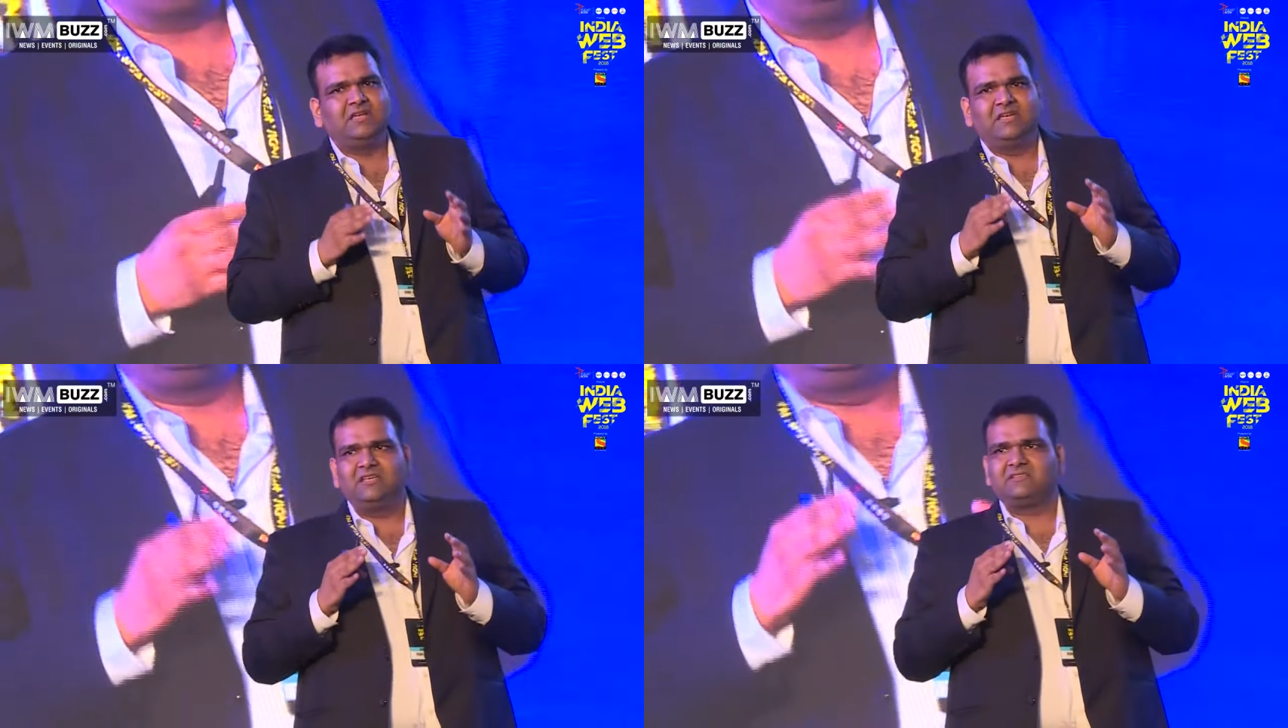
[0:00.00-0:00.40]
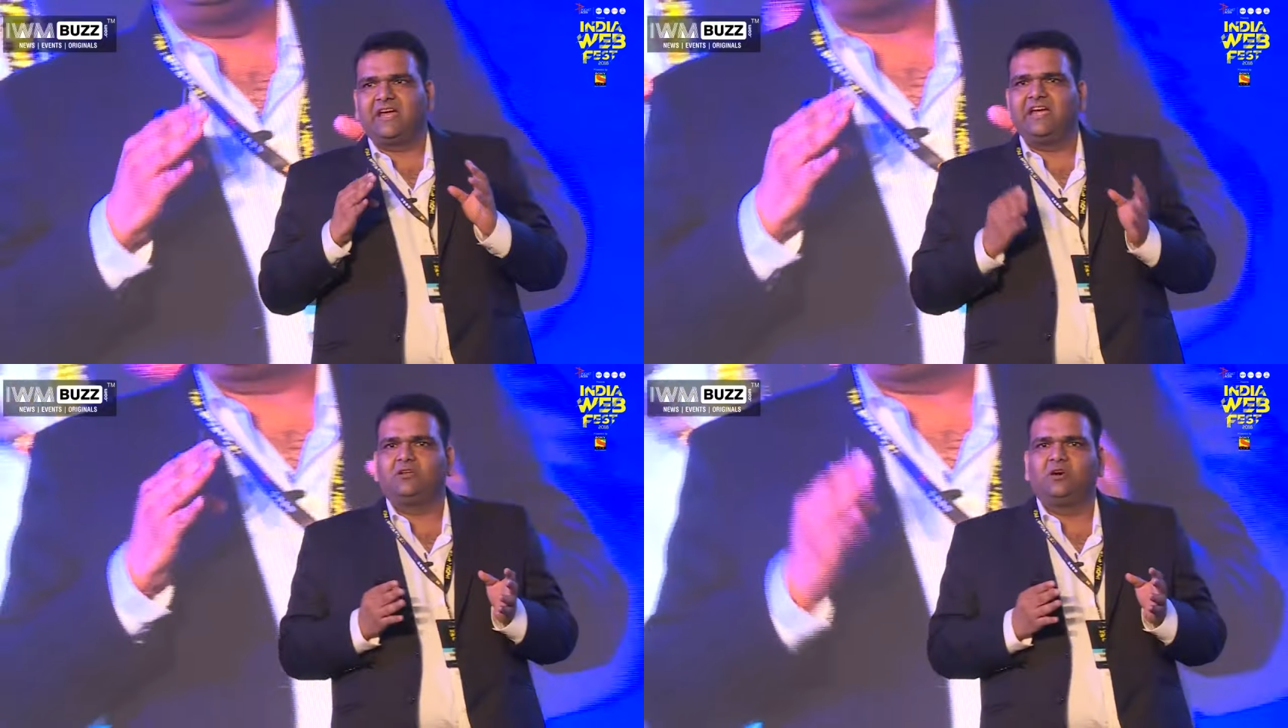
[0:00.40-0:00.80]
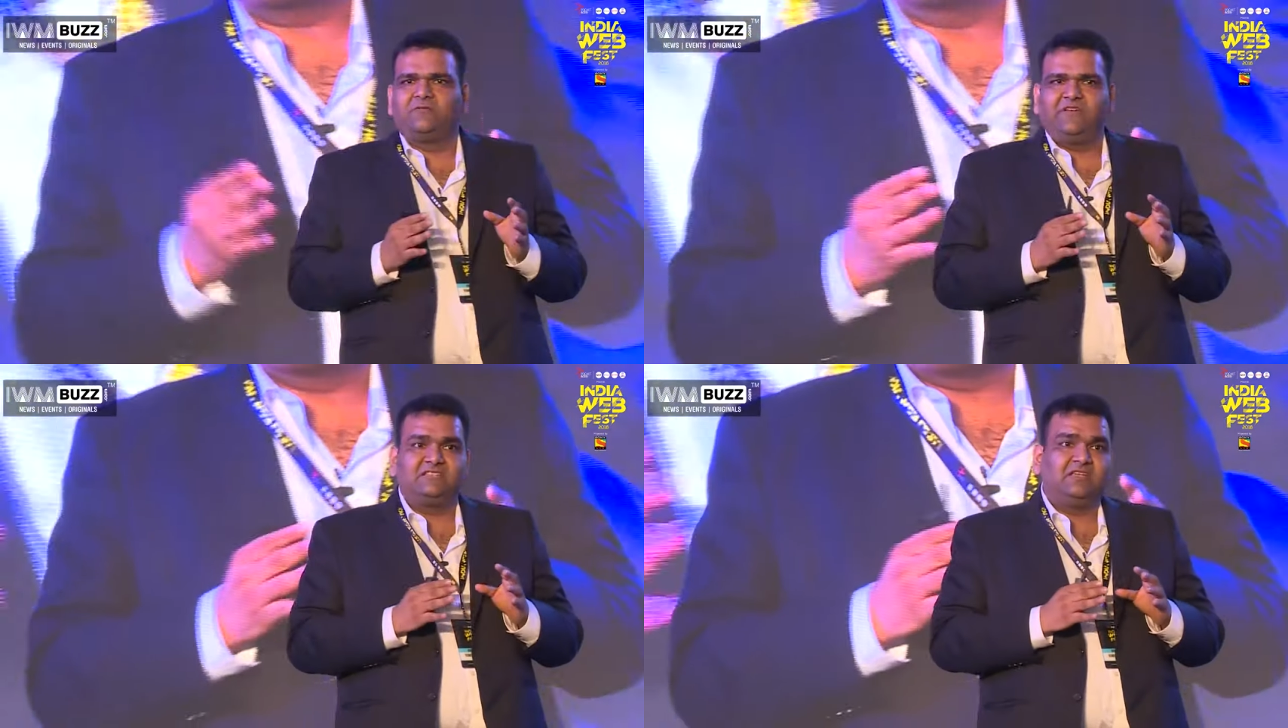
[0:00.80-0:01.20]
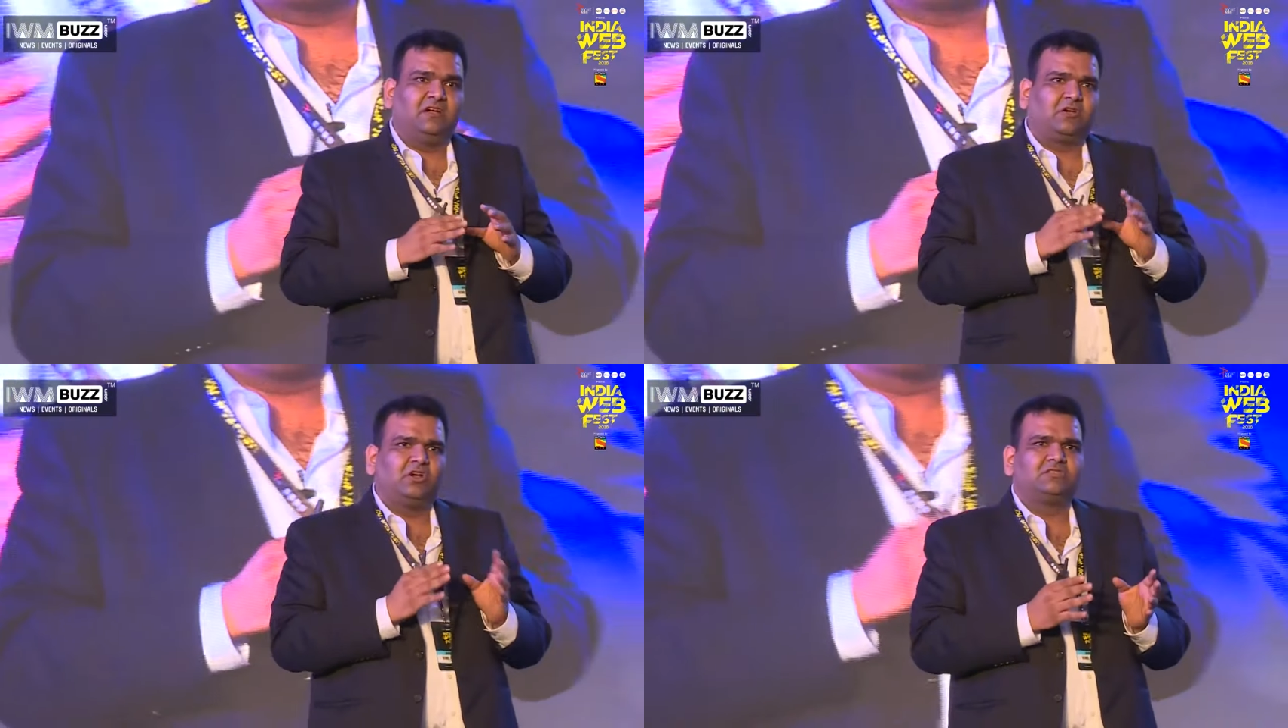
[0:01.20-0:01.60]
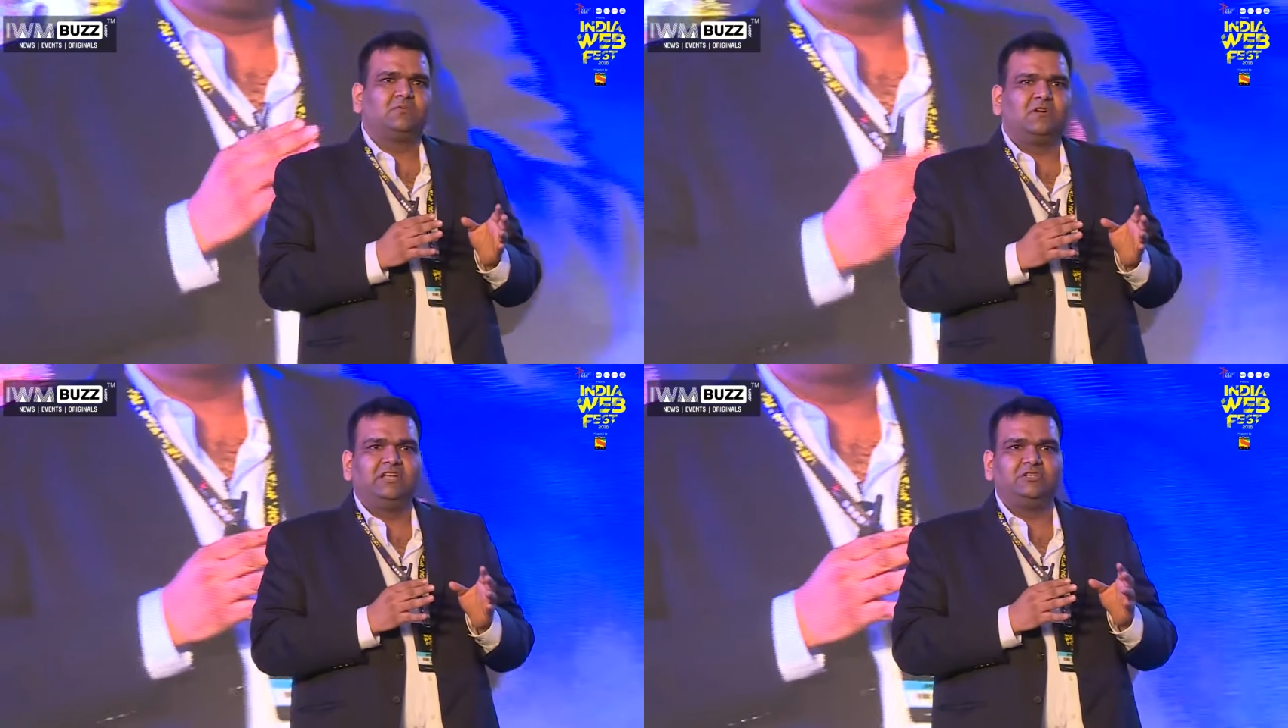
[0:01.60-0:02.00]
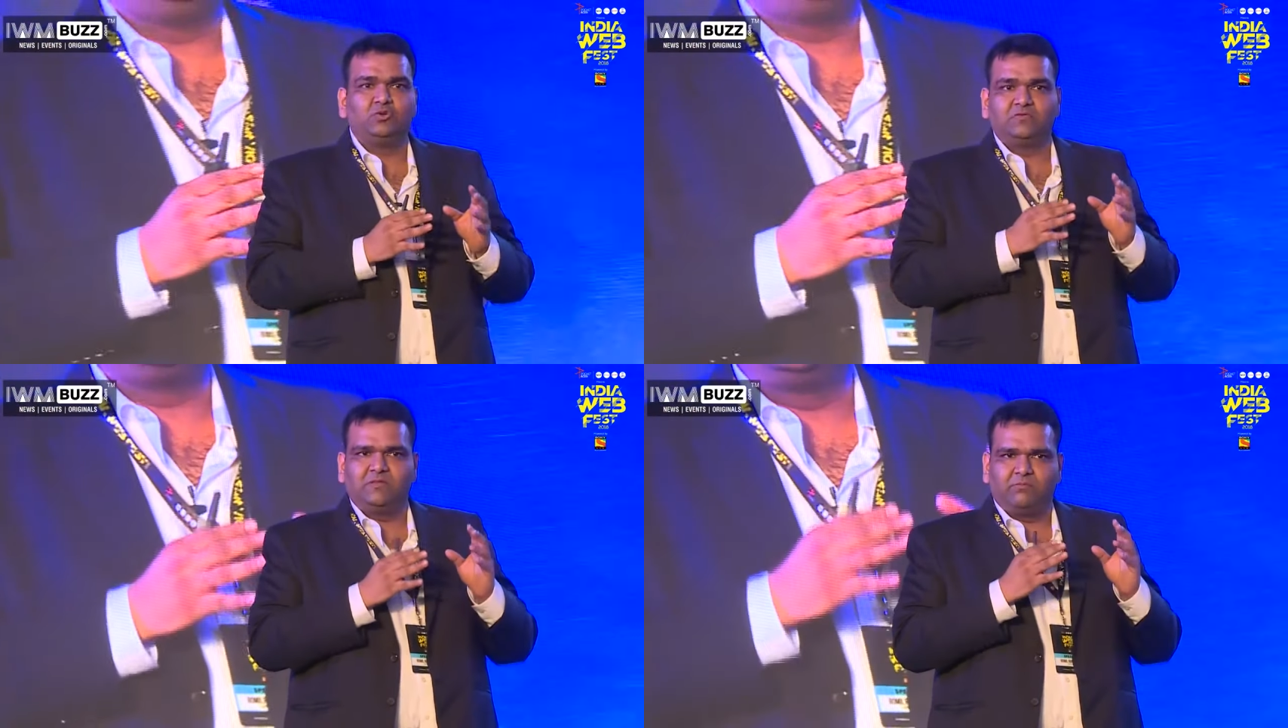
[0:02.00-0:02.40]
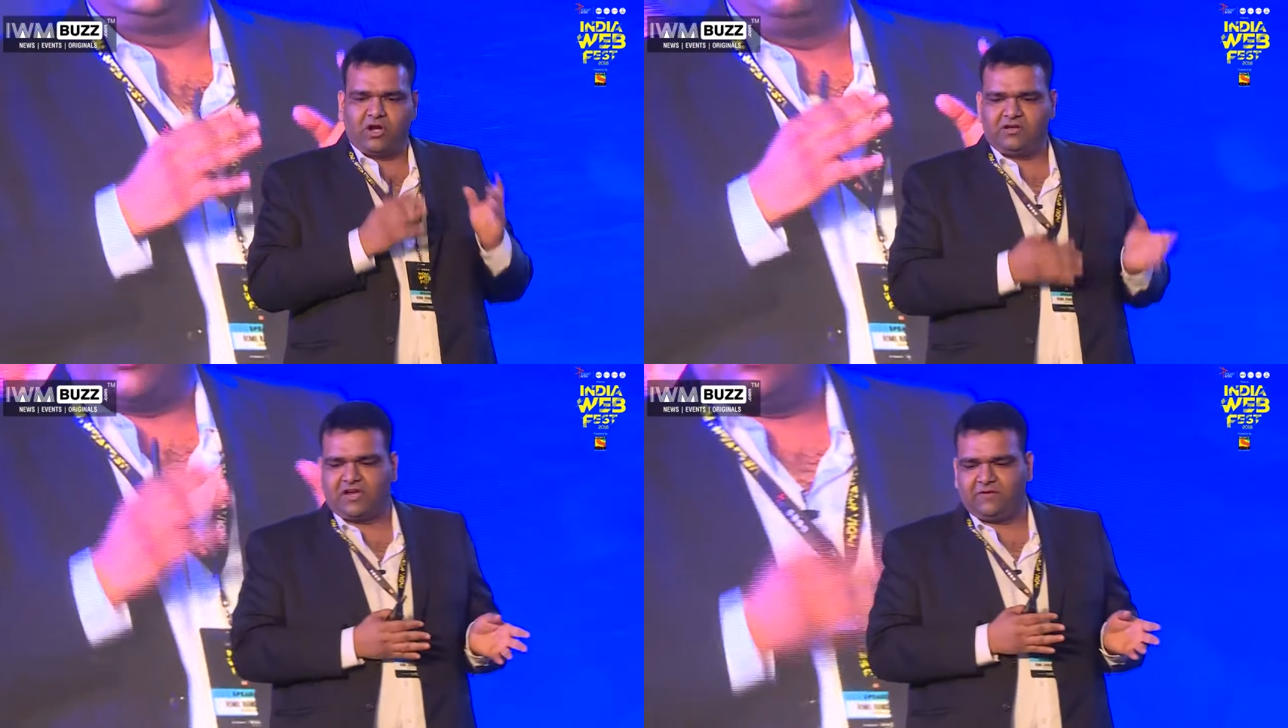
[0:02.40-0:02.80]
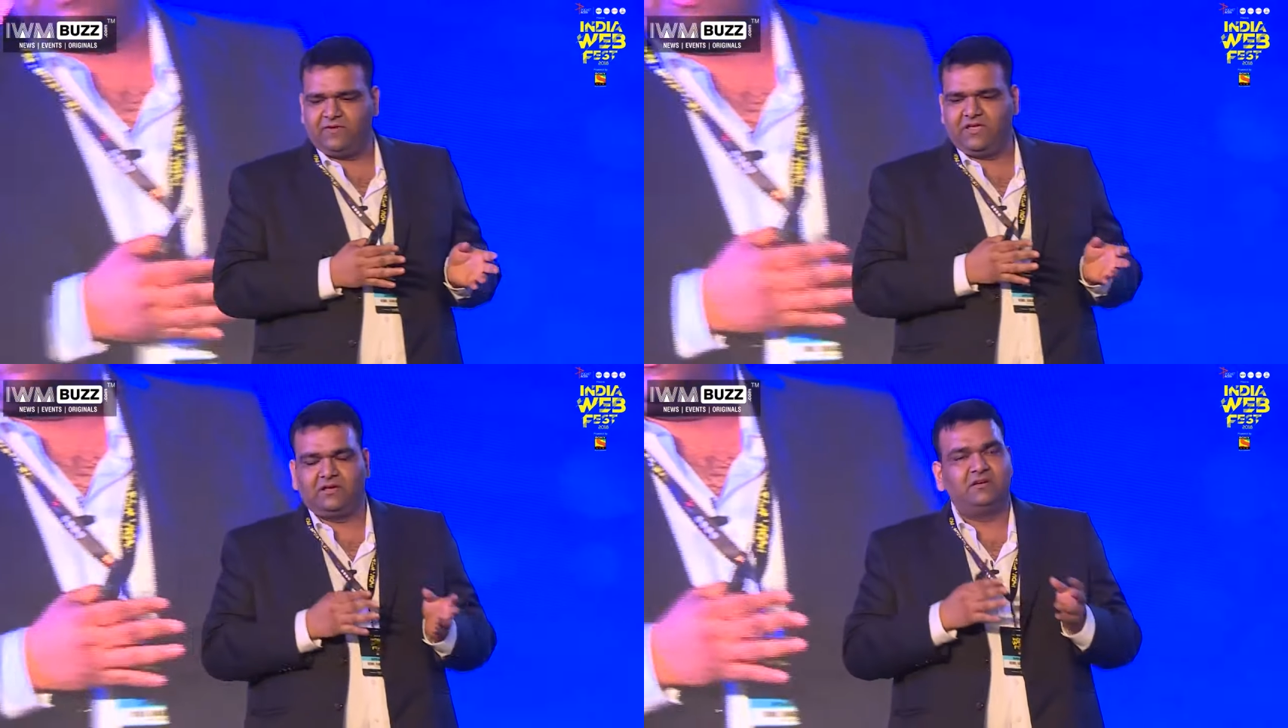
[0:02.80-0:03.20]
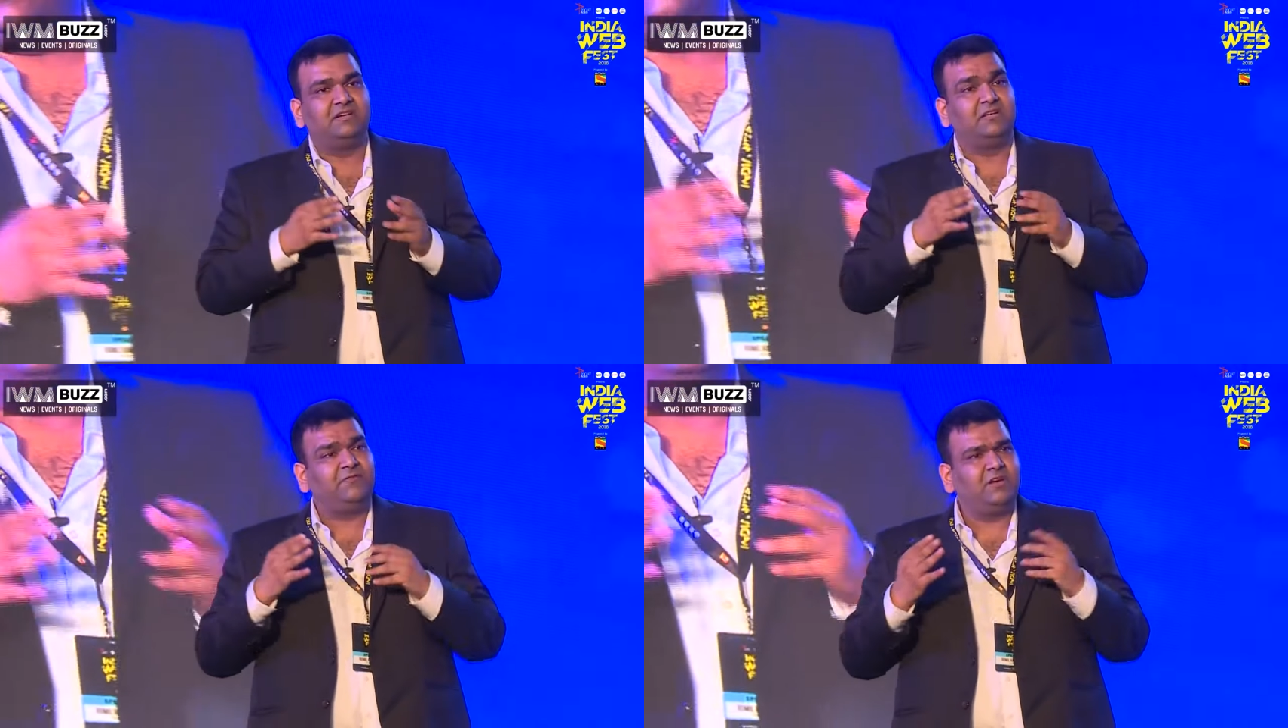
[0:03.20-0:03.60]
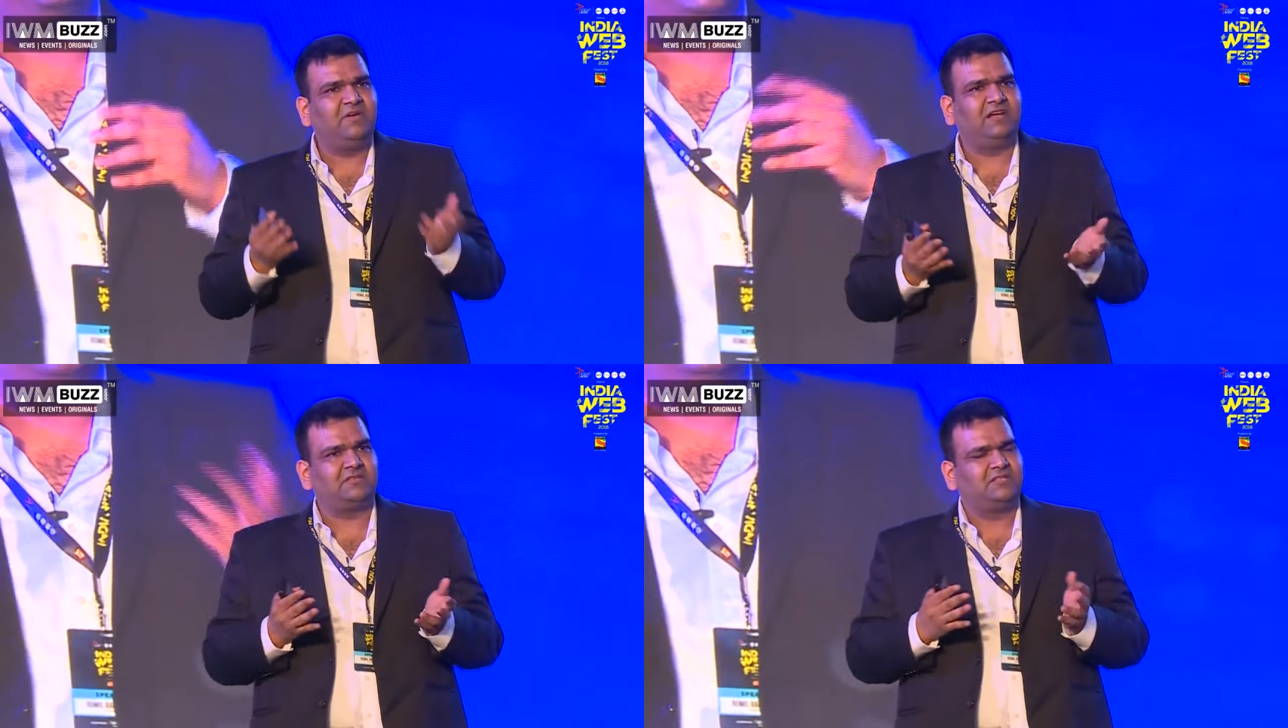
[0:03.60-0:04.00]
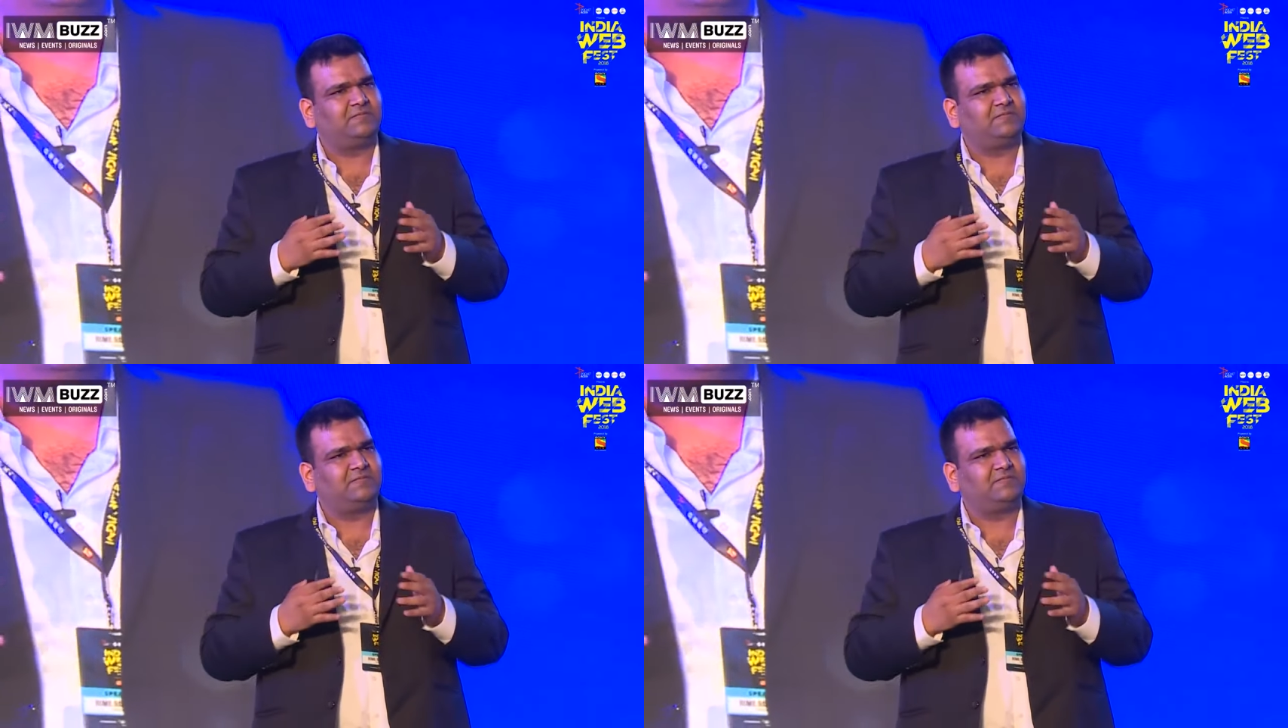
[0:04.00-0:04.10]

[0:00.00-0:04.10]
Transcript: is right now facing across the world issues with bot traffic, different matrices.